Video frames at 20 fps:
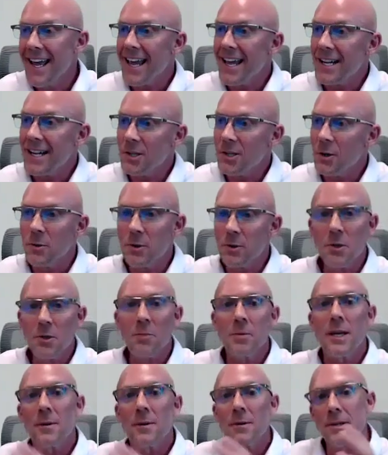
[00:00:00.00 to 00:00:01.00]
And you'll
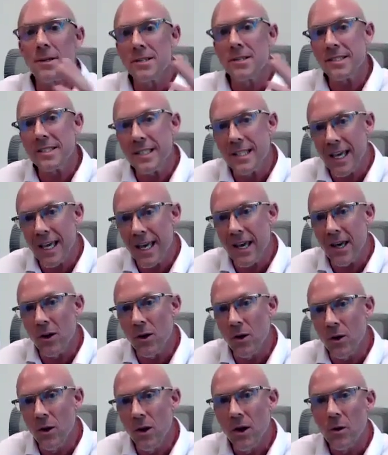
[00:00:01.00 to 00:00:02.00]
be able to
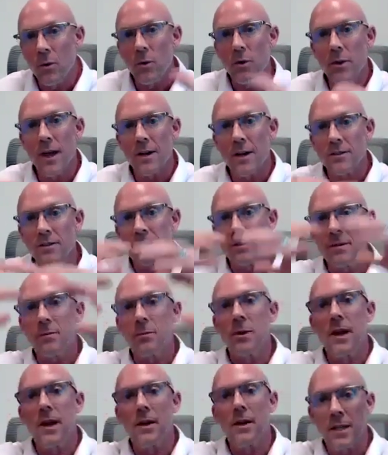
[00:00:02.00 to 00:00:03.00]
scale
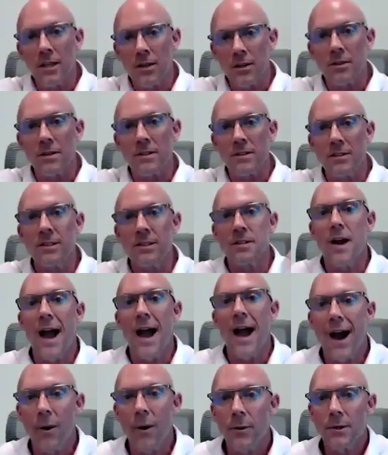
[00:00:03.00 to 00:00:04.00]
without increasing your
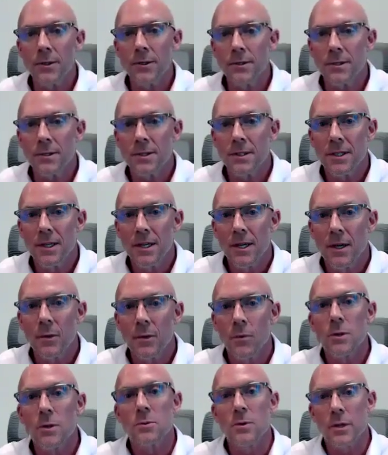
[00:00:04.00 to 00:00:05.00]
hours,
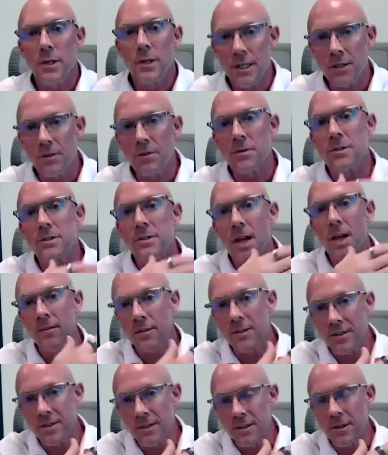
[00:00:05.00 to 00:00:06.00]
which will increase
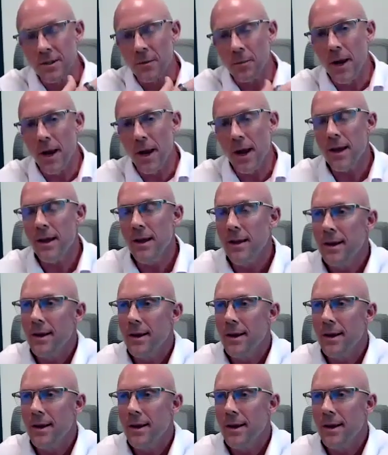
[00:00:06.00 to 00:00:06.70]
obviously your pay.